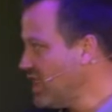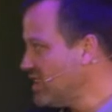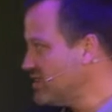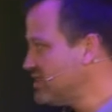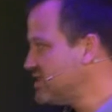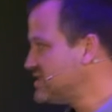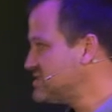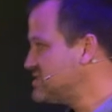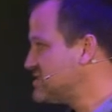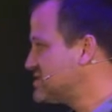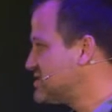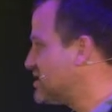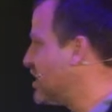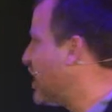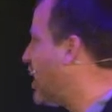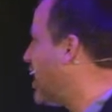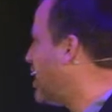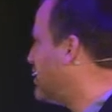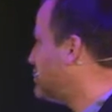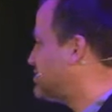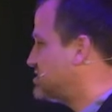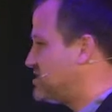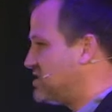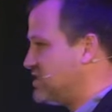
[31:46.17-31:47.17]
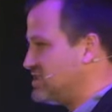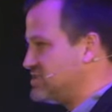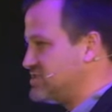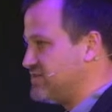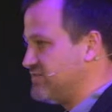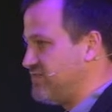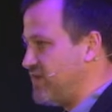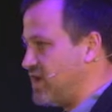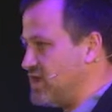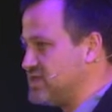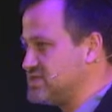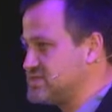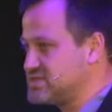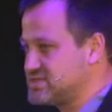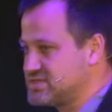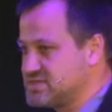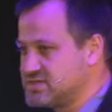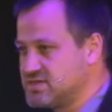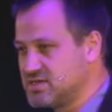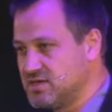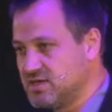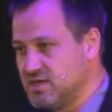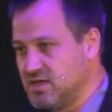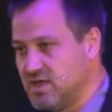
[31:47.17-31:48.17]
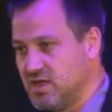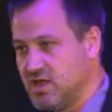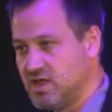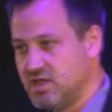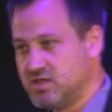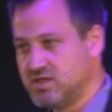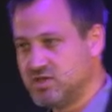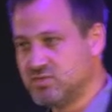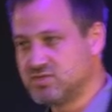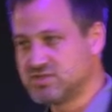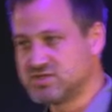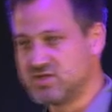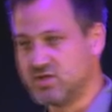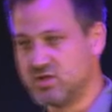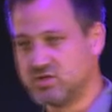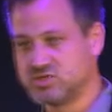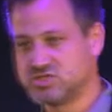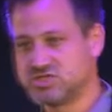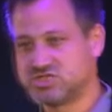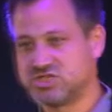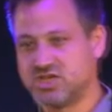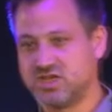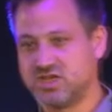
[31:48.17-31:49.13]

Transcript: This is an IoT device that was launched